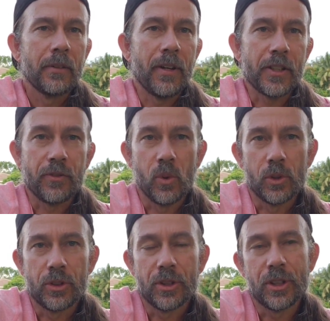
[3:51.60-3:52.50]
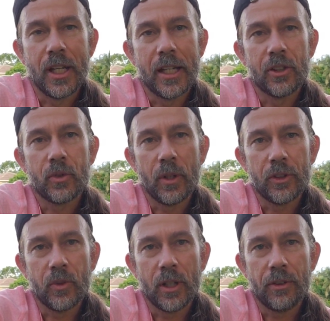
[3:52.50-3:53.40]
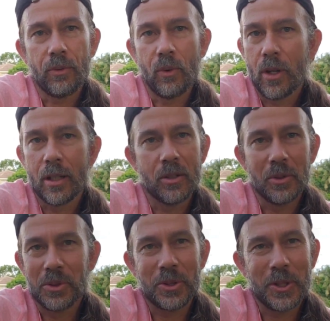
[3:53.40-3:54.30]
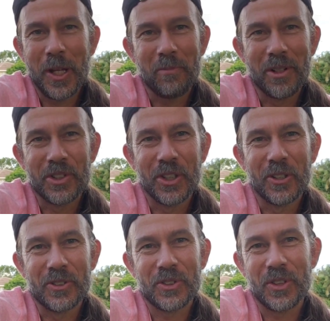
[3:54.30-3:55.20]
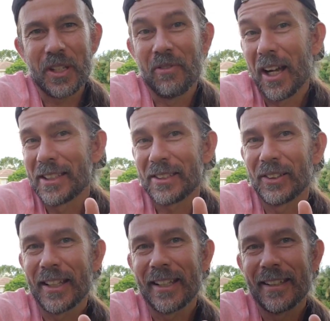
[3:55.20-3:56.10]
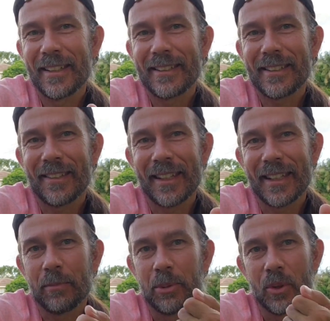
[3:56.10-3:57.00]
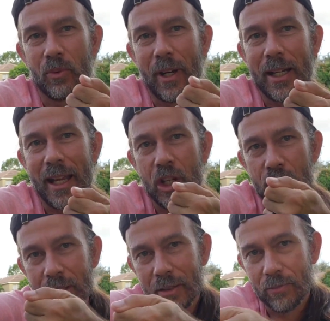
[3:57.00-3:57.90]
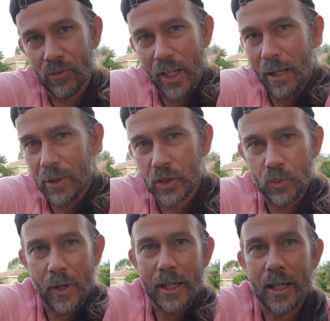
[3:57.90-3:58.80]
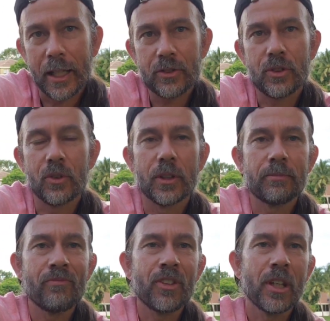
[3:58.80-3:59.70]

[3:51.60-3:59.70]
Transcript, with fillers: Fast forward to today to 2023, and there's not much else. They've isolated it. They can put radiation tablets right next to it